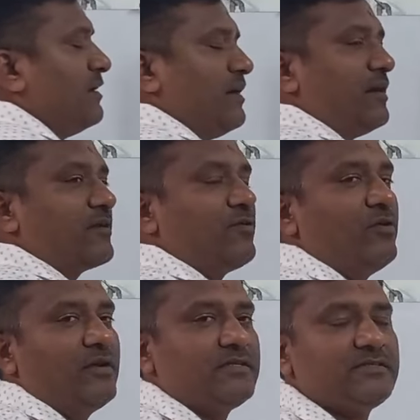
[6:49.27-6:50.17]
are
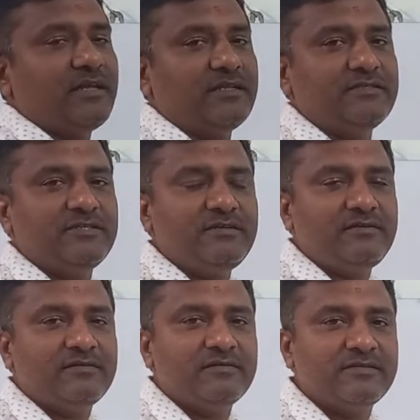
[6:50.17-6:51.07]
called as
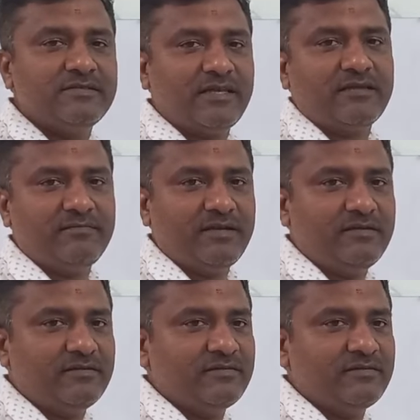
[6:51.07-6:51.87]
tangent segment.